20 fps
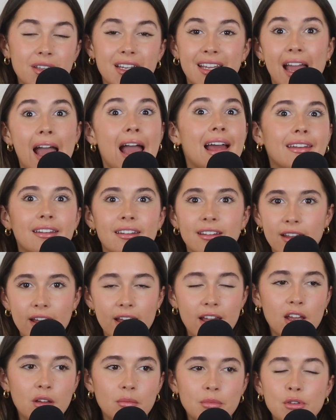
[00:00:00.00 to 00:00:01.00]
Again,
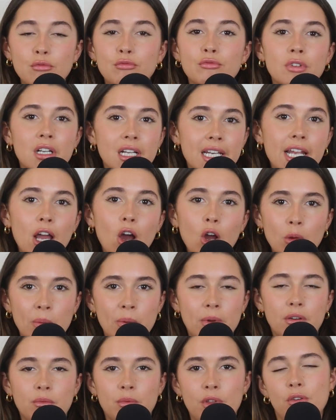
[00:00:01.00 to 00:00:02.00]
be really
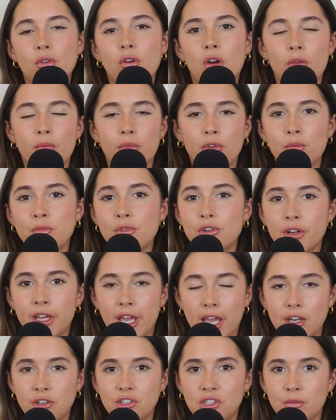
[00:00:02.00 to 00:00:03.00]
open with your
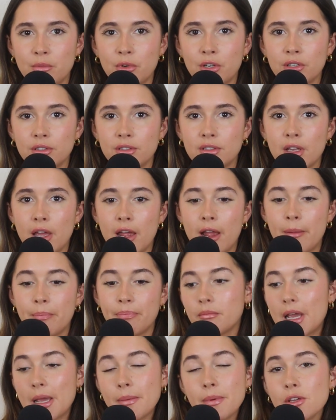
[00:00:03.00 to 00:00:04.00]
communication because
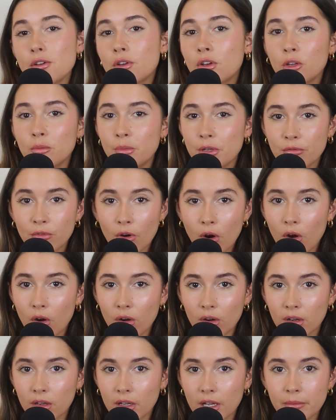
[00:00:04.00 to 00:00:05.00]
maybe you could be
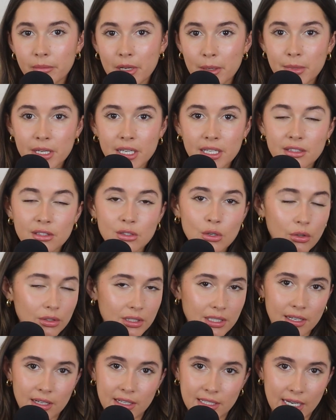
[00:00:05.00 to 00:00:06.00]
wrong and maybe he's not
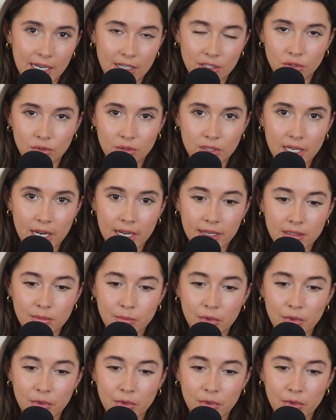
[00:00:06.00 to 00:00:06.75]
still attached to his ex.